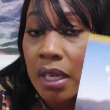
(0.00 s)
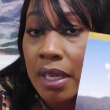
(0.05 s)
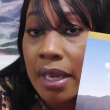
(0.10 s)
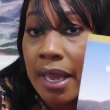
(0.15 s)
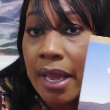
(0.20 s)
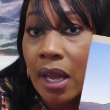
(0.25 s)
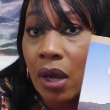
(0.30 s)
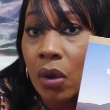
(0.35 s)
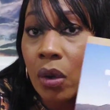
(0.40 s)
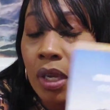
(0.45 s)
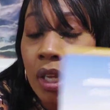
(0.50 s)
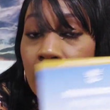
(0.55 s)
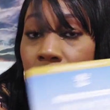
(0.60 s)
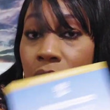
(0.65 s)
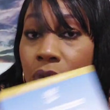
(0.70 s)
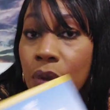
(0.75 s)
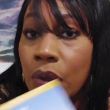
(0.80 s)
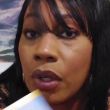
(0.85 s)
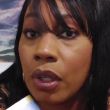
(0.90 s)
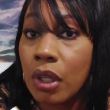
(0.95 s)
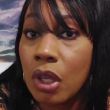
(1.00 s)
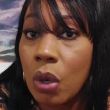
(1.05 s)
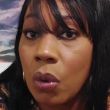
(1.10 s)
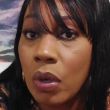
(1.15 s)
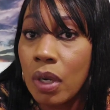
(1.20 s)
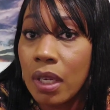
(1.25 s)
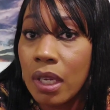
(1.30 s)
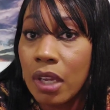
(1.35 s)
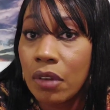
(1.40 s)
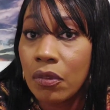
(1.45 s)
Now, if you're a
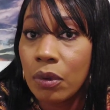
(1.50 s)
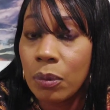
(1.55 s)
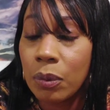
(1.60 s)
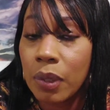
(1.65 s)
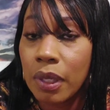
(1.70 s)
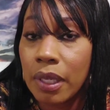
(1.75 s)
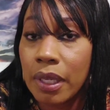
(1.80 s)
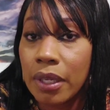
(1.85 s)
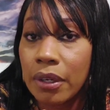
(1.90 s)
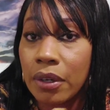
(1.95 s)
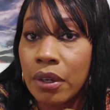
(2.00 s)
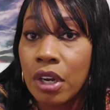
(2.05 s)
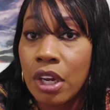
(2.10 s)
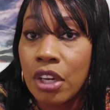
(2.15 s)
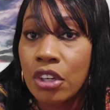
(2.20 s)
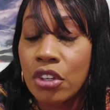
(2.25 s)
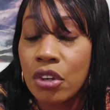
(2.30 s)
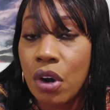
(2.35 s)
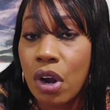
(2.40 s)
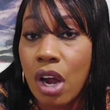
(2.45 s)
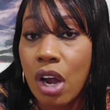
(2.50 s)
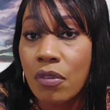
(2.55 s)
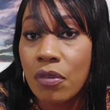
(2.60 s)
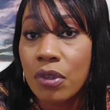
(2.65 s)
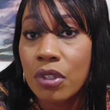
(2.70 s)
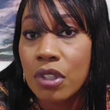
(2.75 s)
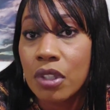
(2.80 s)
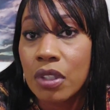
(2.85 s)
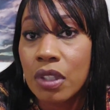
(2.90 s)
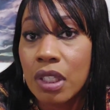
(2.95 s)
lower level player, your
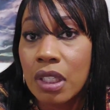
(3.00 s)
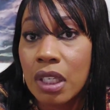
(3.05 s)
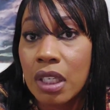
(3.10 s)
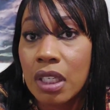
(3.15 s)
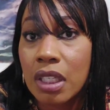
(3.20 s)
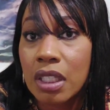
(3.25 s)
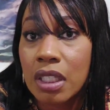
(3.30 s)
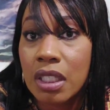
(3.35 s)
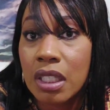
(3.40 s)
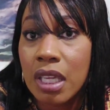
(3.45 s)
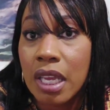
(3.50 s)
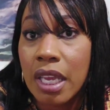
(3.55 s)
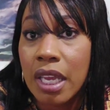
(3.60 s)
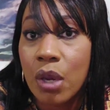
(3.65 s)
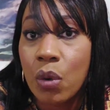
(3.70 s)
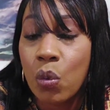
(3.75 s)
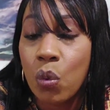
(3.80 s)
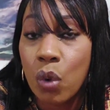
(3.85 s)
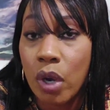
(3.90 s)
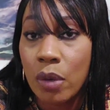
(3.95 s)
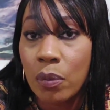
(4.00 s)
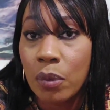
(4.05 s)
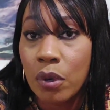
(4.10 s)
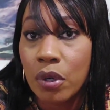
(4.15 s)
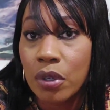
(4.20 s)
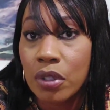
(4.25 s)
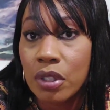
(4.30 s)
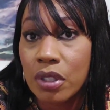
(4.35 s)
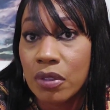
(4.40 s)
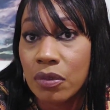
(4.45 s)
offer is only going to say 1
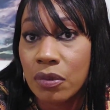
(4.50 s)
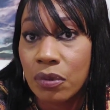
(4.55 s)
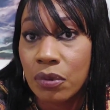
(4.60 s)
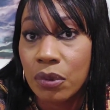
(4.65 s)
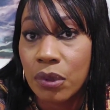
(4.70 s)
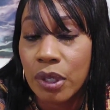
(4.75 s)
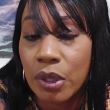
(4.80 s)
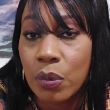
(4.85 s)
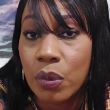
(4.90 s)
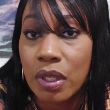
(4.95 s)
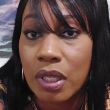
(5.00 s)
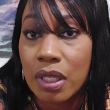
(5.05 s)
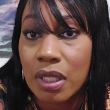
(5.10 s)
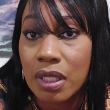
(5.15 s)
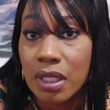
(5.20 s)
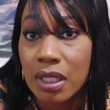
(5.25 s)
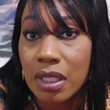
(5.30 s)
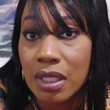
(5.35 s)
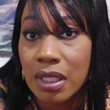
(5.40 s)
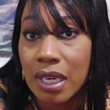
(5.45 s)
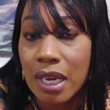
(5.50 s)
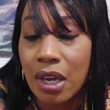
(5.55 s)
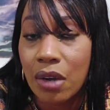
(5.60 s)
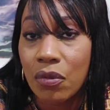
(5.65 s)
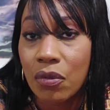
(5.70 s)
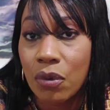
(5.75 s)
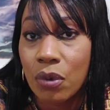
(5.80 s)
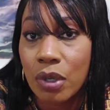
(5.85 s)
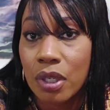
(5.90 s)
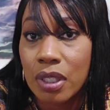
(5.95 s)
person free with a
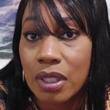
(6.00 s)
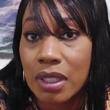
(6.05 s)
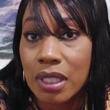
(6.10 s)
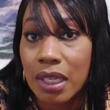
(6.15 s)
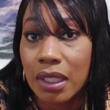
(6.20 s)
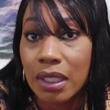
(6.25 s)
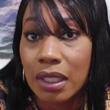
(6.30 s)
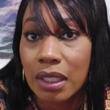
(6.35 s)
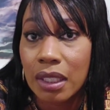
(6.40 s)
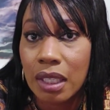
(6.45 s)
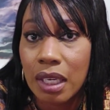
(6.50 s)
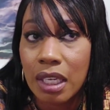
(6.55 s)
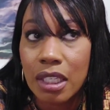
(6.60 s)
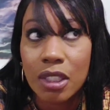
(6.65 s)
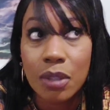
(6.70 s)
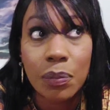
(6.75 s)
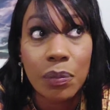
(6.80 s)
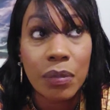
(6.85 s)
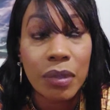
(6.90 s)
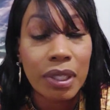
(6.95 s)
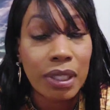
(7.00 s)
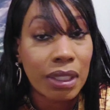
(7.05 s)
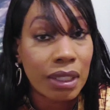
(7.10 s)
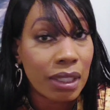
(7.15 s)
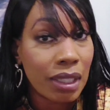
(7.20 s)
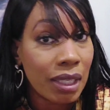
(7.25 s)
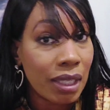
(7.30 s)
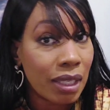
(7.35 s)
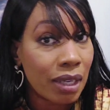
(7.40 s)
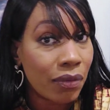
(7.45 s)
discount for the second guest. But
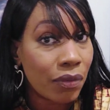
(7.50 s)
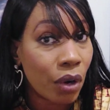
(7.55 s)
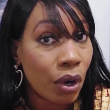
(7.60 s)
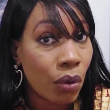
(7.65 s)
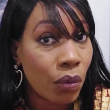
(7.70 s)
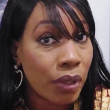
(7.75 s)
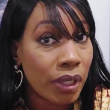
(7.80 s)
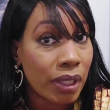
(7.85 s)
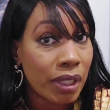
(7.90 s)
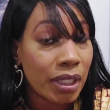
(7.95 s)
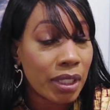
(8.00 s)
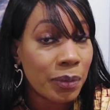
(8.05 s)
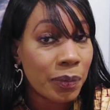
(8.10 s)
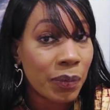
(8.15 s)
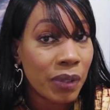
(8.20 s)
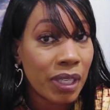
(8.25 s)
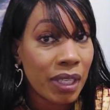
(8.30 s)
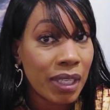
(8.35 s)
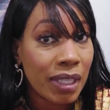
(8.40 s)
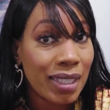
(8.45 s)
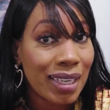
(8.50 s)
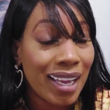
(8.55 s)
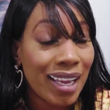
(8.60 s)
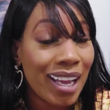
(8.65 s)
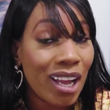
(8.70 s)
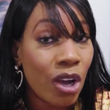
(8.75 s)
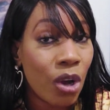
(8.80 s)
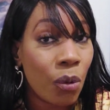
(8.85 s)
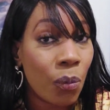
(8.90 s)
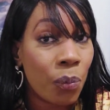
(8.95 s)
again, I've already explained
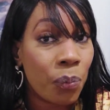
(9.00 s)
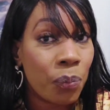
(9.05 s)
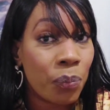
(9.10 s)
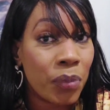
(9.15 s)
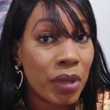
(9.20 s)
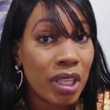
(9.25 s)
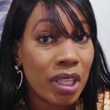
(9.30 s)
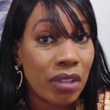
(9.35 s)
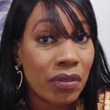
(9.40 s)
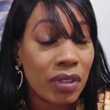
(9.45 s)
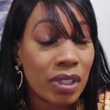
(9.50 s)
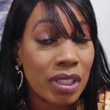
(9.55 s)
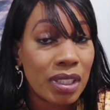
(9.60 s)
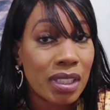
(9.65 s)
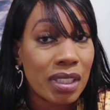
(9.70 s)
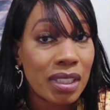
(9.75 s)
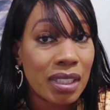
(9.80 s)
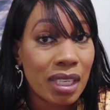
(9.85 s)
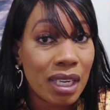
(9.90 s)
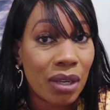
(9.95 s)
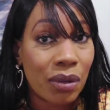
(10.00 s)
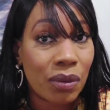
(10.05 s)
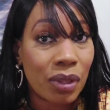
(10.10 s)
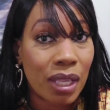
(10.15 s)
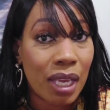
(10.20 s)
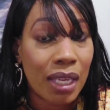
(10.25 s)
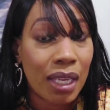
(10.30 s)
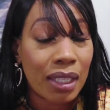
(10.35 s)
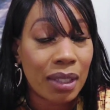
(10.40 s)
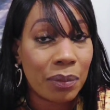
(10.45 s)
how big of a discount
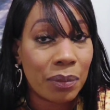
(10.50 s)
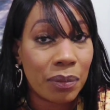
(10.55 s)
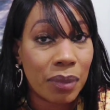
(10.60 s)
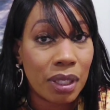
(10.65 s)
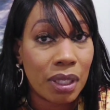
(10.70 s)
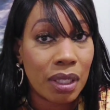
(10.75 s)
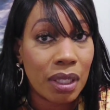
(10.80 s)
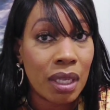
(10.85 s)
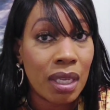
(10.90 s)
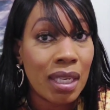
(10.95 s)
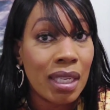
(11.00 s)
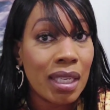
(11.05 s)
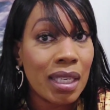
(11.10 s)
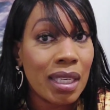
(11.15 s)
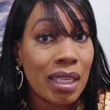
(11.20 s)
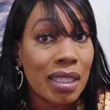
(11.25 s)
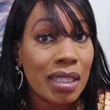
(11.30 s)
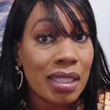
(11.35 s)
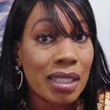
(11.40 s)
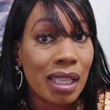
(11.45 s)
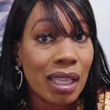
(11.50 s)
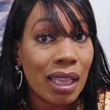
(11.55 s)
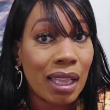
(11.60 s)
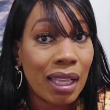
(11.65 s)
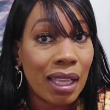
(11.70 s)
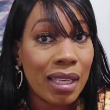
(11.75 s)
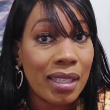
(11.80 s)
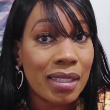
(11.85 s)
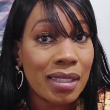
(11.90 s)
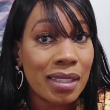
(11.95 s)
that can be. It's
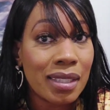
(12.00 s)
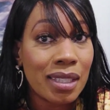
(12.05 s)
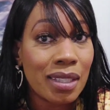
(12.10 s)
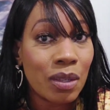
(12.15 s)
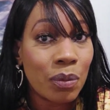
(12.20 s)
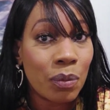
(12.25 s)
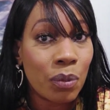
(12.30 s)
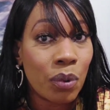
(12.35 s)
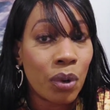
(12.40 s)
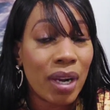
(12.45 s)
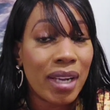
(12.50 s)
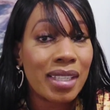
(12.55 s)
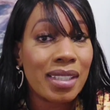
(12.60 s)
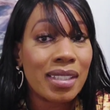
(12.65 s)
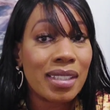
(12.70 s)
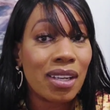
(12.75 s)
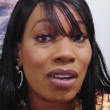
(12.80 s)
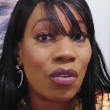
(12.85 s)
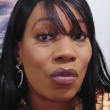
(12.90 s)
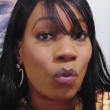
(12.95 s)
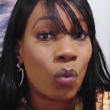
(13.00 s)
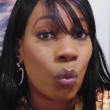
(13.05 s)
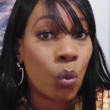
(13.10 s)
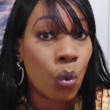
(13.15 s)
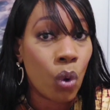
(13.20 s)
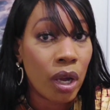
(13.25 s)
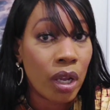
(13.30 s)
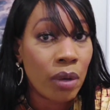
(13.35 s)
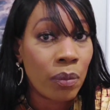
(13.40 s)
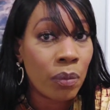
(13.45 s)
less than the price of
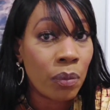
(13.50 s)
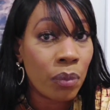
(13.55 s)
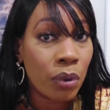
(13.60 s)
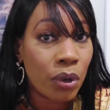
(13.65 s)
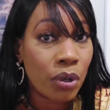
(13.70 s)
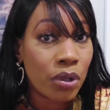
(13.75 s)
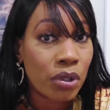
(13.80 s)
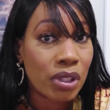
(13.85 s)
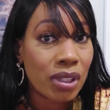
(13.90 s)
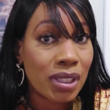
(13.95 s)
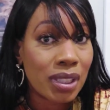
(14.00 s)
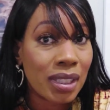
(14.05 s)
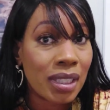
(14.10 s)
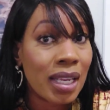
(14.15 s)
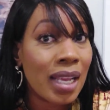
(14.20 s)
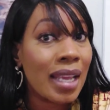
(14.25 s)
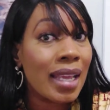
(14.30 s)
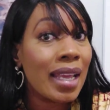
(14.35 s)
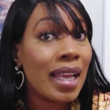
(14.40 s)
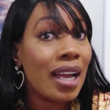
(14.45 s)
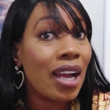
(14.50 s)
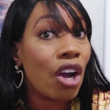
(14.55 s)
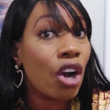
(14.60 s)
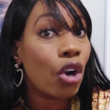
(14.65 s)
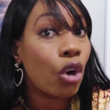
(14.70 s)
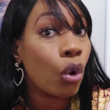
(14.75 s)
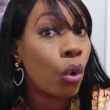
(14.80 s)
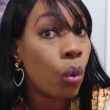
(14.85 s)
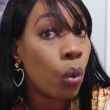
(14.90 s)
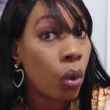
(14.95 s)
1 person
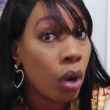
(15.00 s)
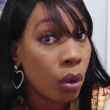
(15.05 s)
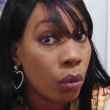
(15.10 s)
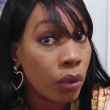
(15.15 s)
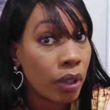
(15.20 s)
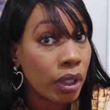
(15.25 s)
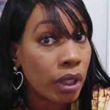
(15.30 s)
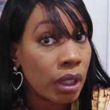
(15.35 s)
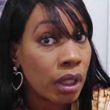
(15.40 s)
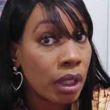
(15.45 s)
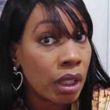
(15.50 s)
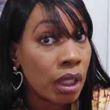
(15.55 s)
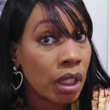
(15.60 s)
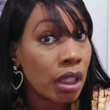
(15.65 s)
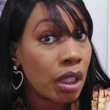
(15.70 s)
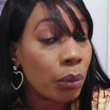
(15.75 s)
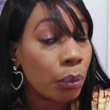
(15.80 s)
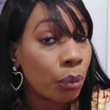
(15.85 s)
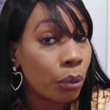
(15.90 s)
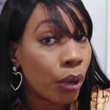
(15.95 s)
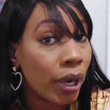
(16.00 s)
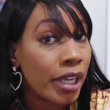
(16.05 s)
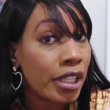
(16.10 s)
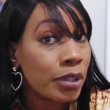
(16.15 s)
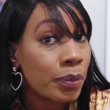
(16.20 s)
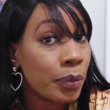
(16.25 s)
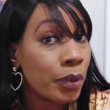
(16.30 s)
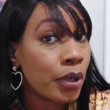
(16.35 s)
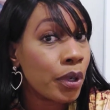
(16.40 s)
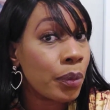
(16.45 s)
quoted. The
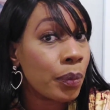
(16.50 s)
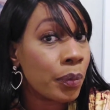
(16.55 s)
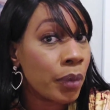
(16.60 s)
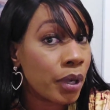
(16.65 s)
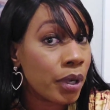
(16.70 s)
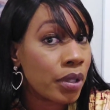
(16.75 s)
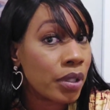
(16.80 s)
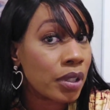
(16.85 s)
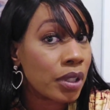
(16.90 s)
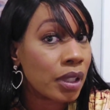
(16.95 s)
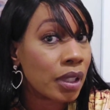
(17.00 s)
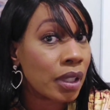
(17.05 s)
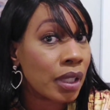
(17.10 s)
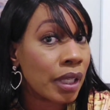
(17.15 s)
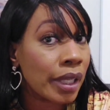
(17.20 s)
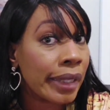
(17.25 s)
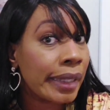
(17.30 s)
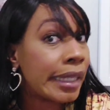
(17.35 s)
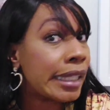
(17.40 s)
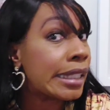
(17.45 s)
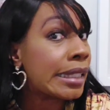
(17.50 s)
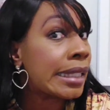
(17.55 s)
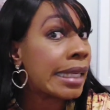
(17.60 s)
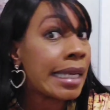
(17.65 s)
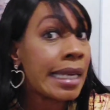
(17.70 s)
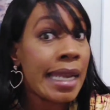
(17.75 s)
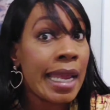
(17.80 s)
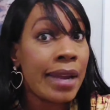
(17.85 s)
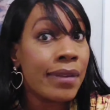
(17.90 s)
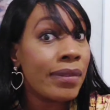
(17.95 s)
price per person that you're
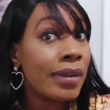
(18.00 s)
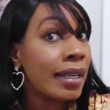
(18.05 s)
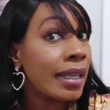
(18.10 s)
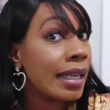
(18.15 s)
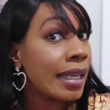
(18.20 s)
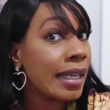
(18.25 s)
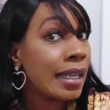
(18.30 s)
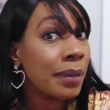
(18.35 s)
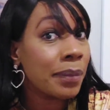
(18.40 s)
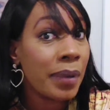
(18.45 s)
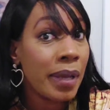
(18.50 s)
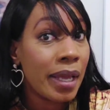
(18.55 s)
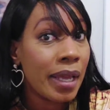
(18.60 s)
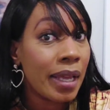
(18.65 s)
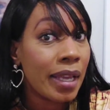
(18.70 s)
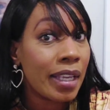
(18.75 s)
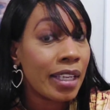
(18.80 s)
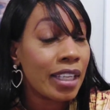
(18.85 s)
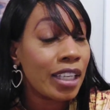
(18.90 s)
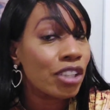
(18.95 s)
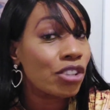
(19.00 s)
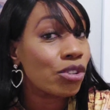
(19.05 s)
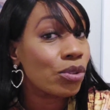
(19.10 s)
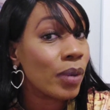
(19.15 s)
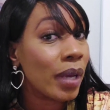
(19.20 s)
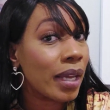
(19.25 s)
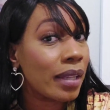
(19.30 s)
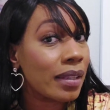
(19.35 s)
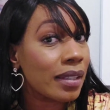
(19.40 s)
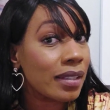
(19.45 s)
never going to pay because you
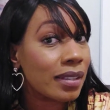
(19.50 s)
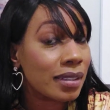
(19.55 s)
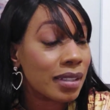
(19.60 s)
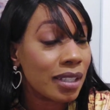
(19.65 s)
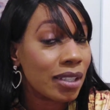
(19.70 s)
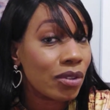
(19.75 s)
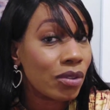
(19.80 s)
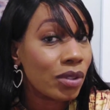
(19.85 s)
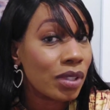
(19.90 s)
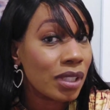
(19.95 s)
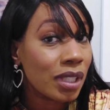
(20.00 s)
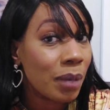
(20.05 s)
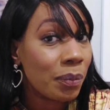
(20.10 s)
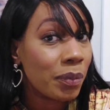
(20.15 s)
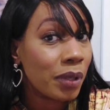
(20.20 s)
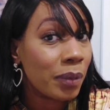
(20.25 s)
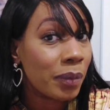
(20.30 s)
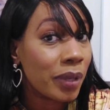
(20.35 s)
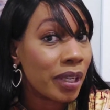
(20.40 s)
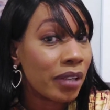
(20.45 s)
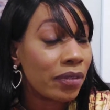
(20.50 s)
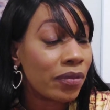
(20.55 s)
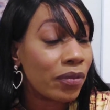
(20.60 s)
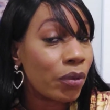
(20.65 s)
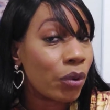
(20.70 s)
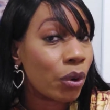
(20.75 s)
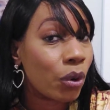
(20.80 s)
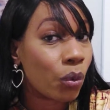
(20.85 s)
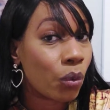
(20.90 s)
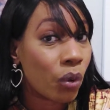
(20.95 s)
have the single supplement
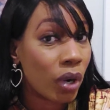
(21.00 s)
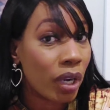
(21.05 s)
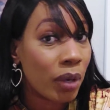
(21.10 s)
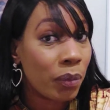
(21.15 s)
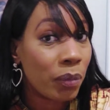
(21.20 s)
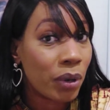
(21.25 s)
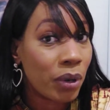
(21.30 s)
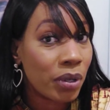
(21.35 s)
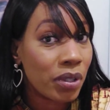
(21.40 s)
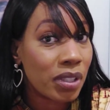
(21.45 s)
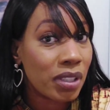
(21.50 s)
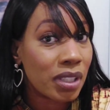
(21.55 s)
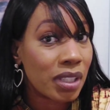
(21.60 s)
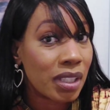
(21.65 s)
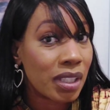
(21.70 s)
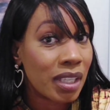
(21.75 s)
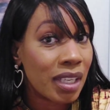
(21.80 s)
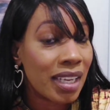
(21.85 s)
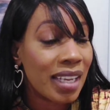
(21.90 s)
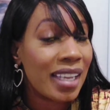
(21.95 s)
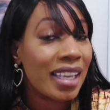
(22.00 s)
for 1 person.